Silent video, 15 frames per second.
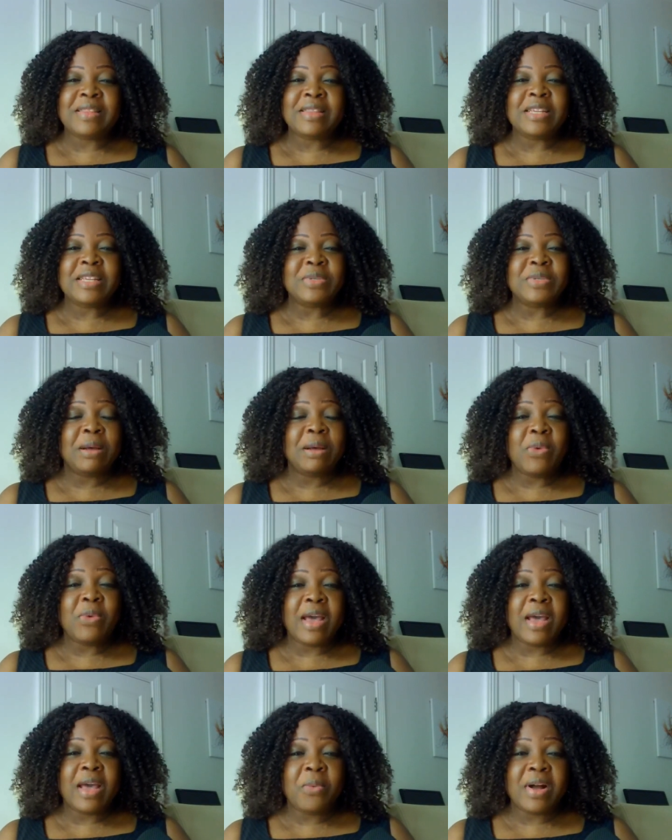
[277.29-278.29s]
That's what
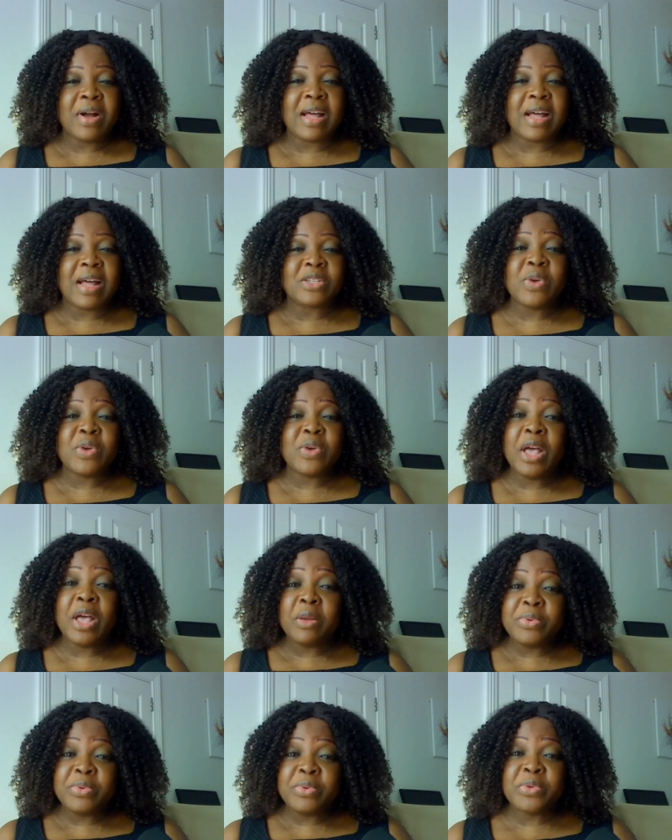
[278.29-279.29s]
I'm, I work as to
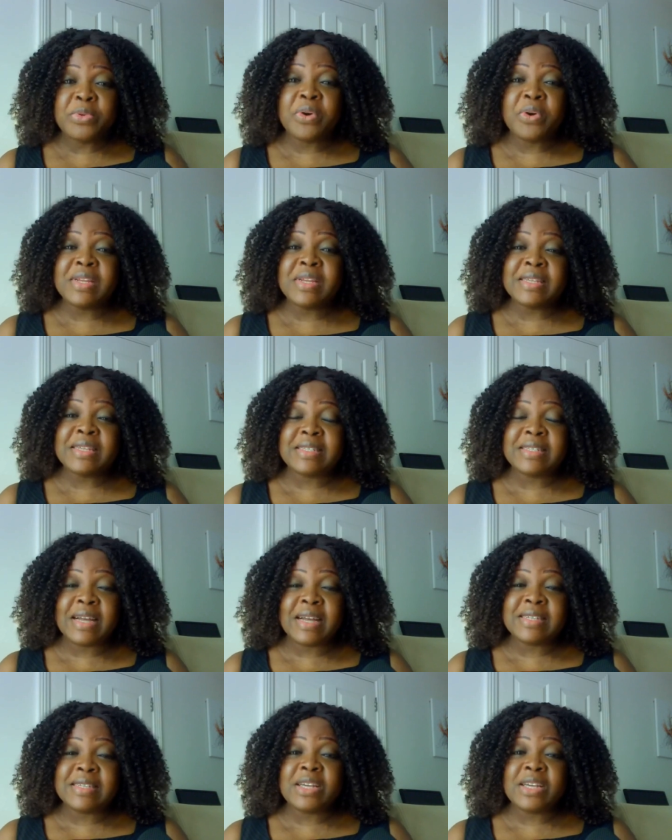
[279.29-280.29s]
help you
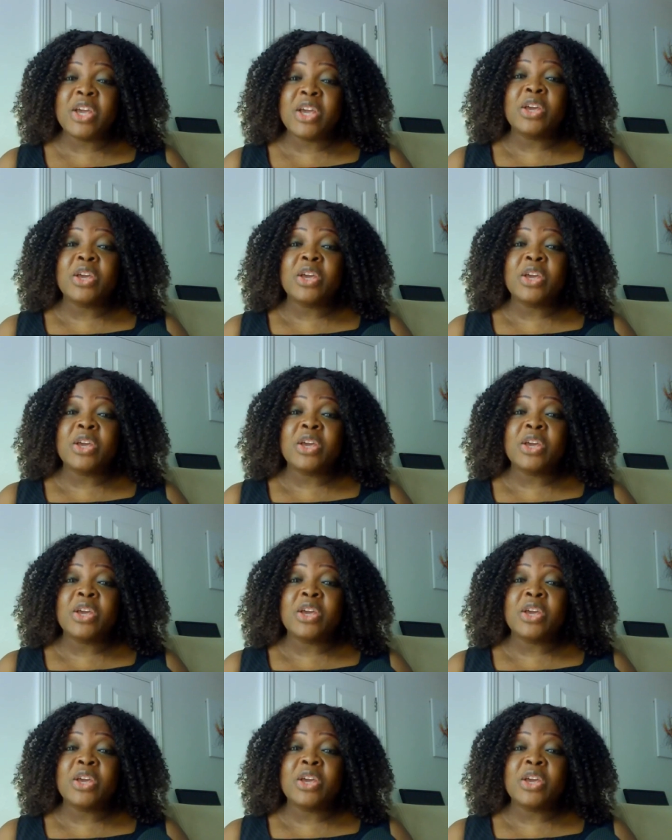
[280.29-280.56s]
understand that